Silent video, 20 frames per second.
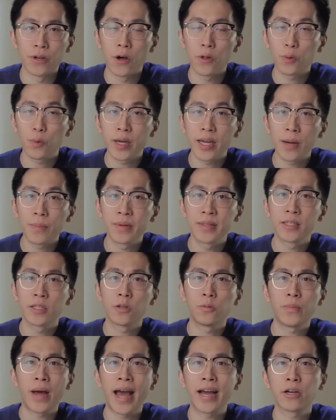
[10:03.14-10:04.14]
all the way up
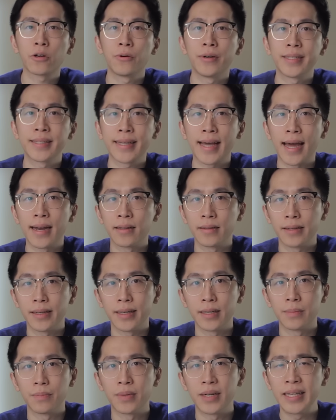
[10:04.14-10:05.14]
until macOS
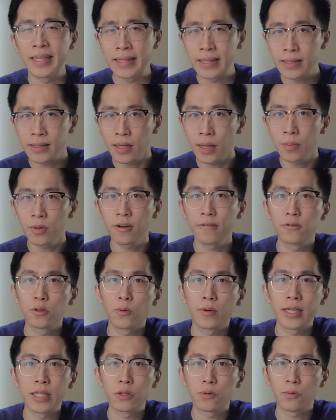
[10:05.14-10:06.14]
Catalina, but in the summer of
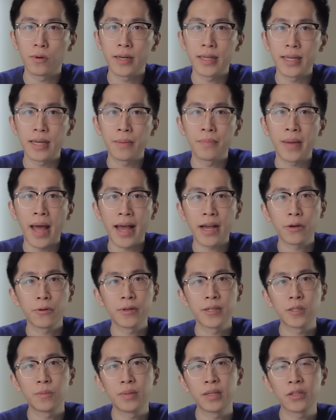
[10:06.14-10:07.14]
2020,
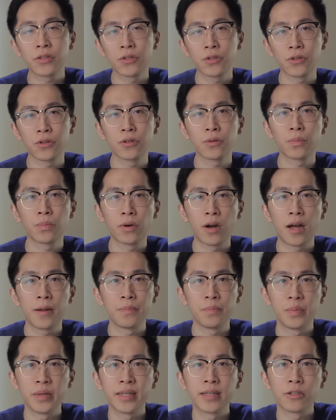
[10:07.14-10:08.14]
macOS Big Sur
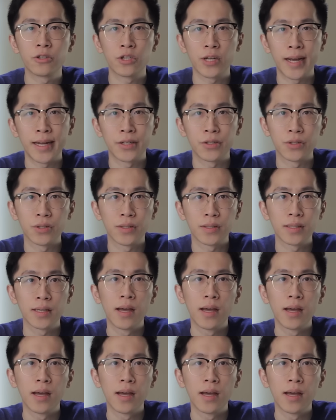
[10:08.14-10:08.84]
brought big changes.